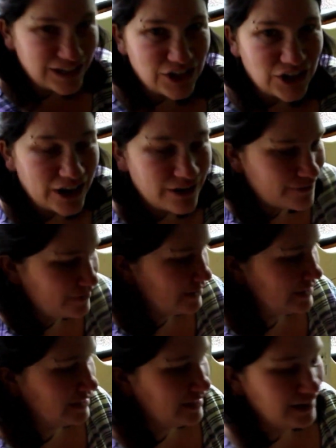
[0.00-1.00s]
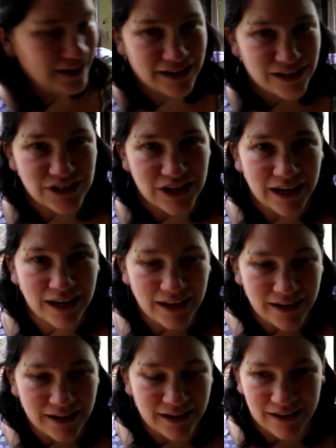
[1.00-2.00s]
knife so I
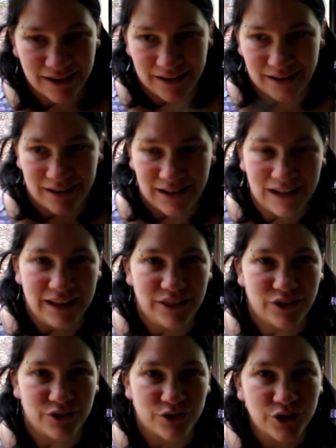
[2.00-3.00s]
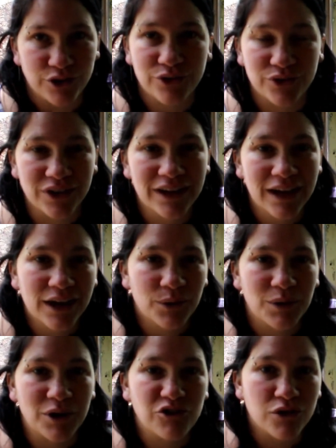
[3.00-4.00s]
can clean the roof.
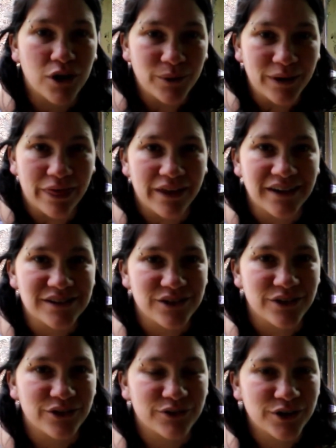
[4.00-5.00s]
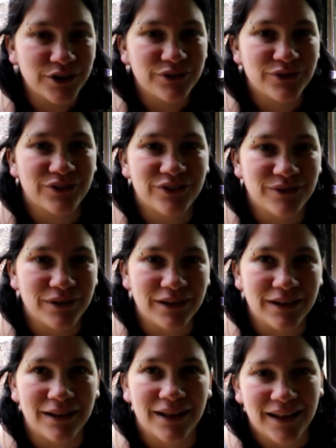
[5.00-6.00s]
We're growing things on the roof,
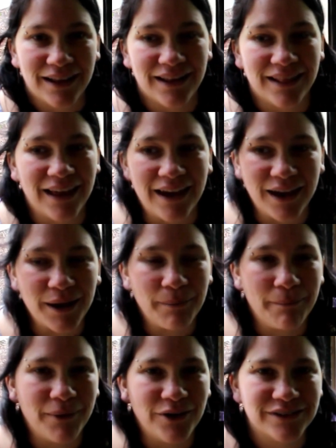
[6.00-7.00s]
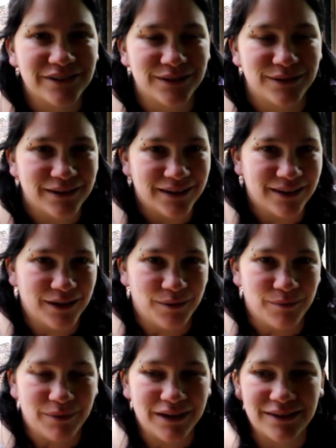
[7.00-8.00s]
like moss
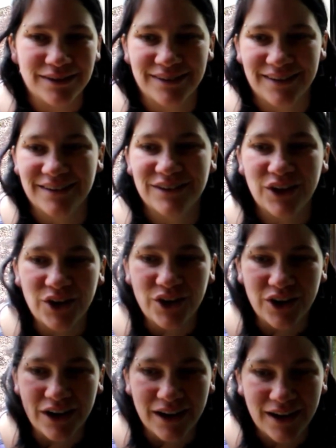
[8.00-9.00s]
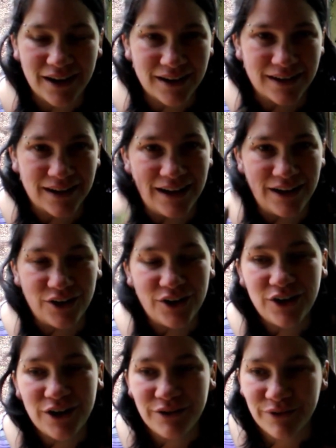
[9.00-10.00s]
bits, so clean it
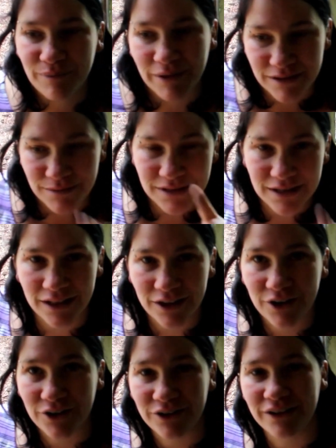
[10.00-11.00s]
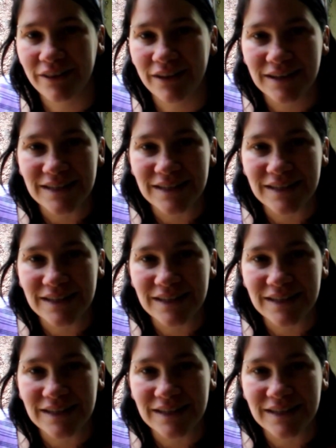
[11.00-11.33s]
off, put some silicone in the